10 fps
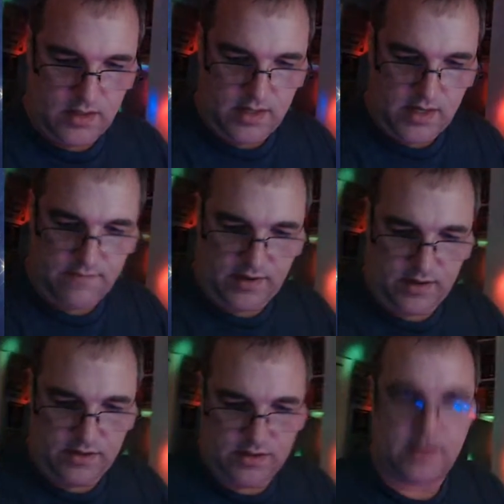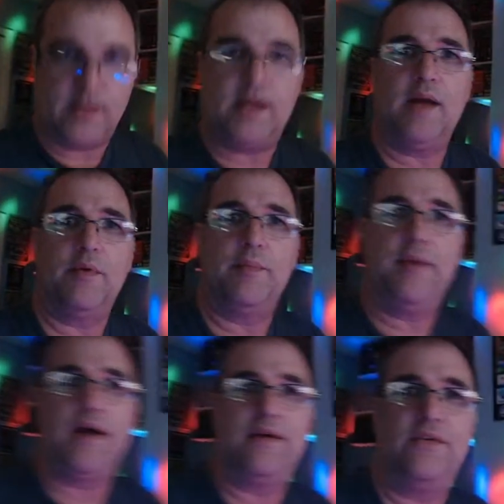Now if I can just get the camera
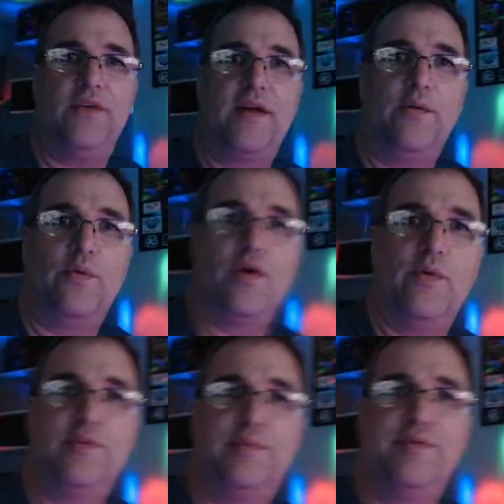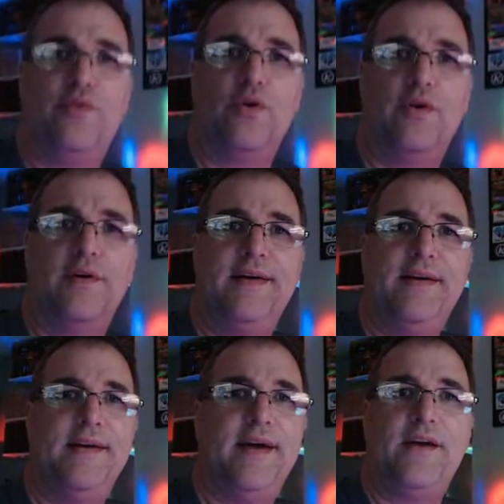back exactly where it was before.
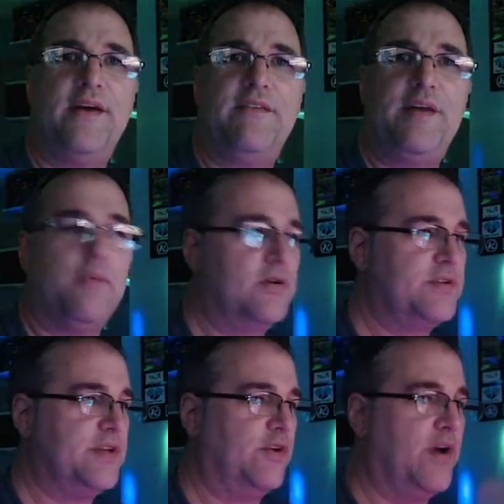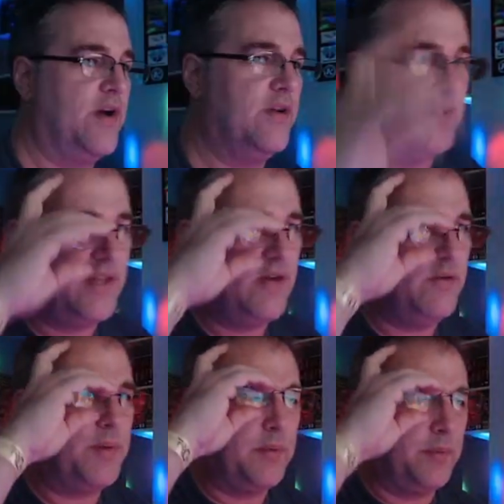I don't have any marks on the ground. That
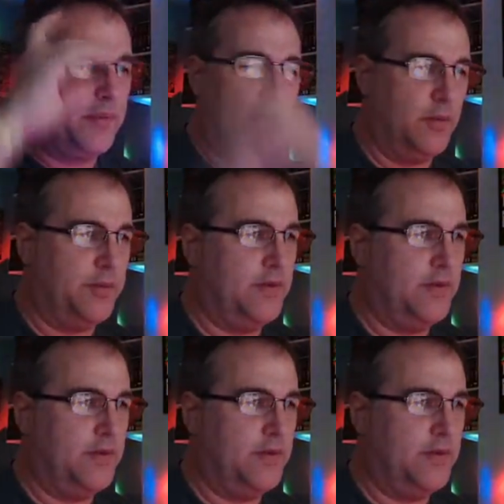would probably help.